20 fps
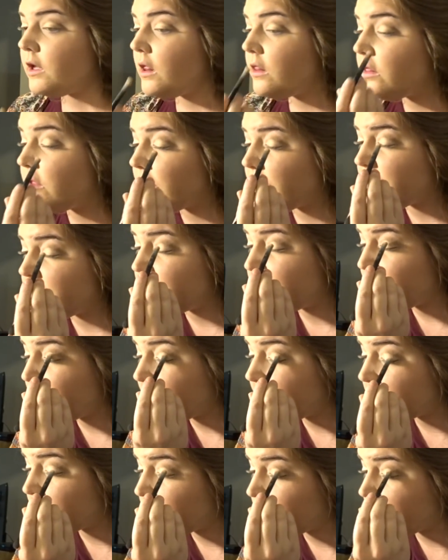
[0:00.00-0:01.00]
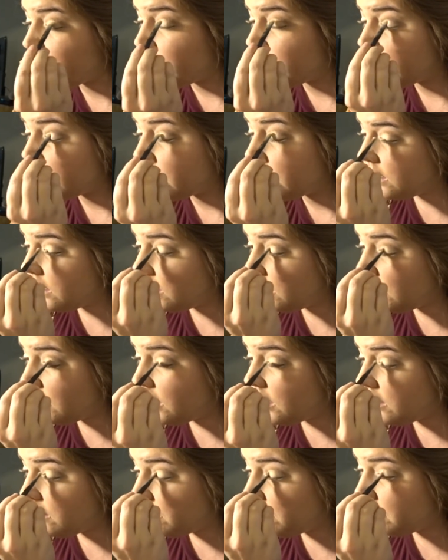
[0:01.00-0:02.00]
their independent work,
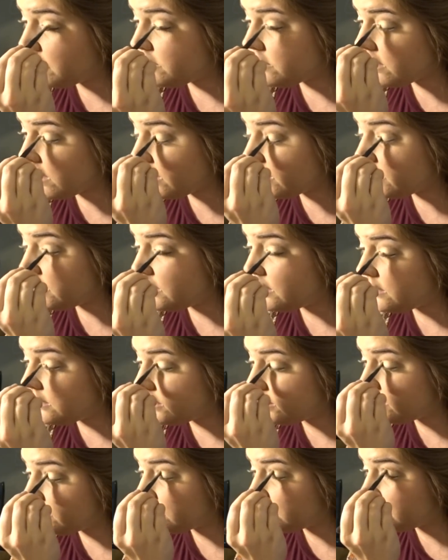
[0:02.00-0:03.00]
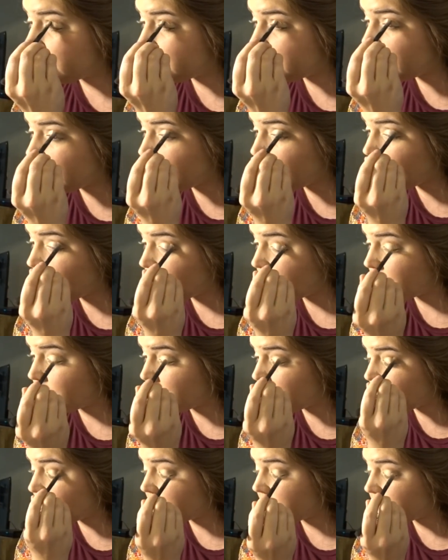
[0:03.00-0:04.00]
which I use to help
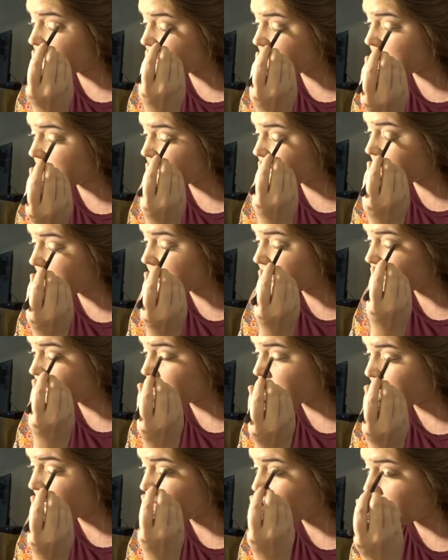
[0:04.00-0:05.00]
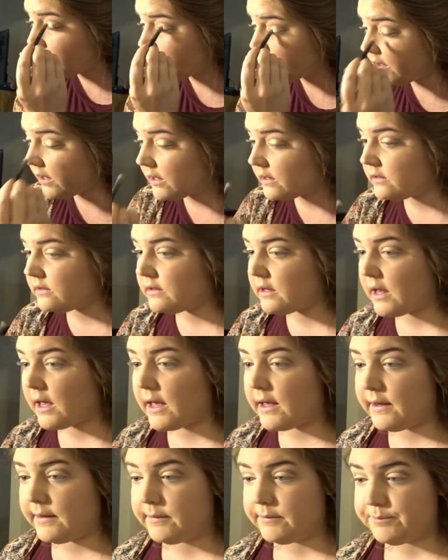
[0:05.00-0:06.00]
me see who I need to pull the next
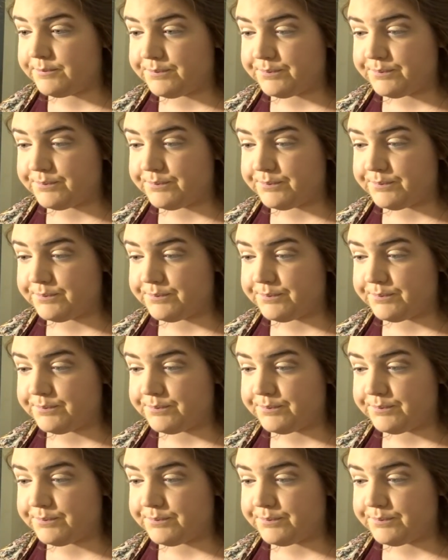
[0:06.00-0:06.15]
day.